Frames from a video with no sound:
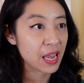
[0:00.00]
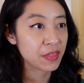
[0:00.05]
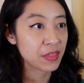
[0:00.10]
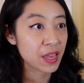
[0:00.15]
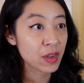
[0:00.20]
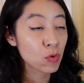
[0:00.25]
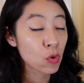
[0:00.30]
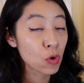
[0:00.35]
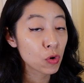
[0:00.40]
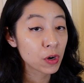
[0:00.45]
and
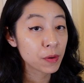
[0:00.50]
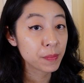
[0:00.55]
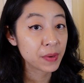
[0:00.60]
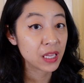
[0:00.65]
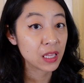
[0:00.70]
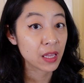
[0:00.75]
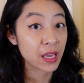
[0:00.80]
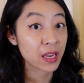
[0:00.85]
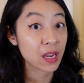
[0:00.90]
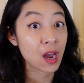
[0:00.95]
they quoted
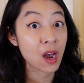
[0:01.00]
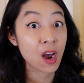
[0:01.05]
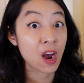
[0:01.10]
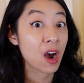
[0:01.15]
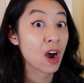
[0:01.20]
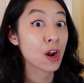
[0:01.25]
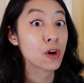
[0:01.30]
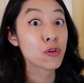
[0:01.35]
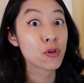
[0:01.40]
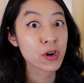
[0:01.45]
me like
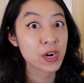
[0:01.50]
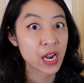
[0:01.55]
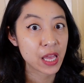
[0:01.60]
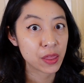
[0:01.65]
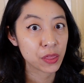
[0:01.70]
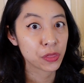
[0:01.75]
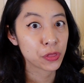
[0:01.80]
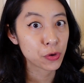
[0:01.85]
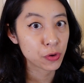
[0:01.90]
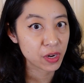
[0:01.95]

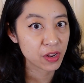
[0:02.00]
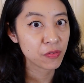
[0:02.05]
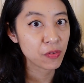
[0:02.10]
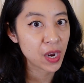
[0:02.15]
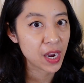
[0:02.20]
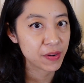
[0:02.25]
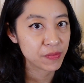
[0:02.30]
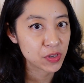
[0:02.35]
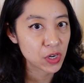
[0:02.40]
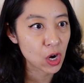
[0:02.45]

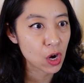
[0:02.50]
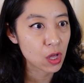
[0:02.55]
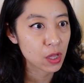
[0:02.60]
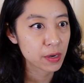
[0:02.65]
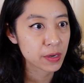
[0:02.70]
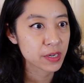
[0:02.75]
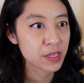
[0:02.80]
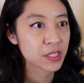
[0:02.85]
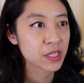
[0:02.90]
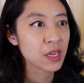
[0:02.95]

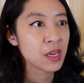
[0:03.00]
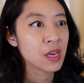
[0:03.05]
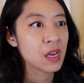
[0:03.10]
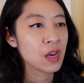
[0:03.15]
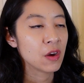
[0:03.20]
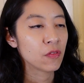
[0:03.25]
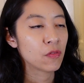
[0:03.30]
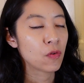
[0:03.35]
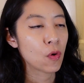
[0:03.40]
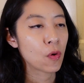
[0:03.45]
$135
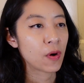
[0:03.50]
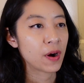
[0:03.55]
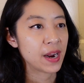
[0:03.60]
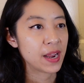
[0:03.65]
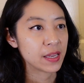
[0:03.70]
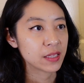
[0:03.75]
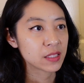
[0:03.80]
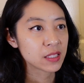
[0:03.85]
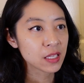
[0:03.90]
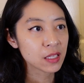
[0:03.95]
for
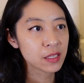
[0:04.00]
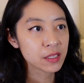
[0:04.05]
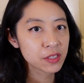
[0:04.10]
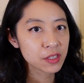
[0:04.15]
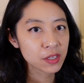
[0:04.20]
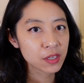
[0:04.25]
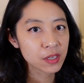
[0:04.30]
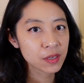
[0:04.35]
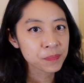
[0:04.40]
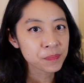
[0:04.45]
a
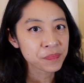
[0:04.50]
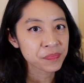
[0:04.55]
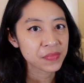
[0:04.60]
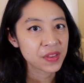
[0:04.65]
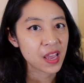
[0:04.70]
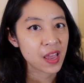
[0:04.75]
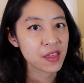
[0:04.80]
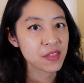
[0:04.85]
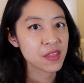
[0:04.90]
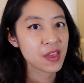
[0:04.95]
cylinder.
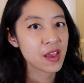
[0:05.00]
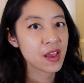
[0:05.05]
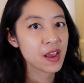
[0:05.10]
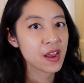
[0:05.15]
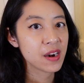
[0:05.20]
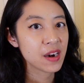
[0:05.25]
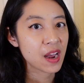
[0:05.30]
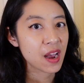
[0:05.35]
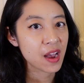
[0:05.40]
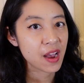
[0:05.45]
And
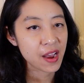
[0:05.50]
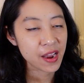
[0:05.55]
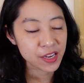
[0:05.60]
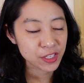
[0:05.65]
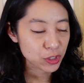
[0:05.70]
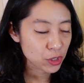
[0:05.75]
then I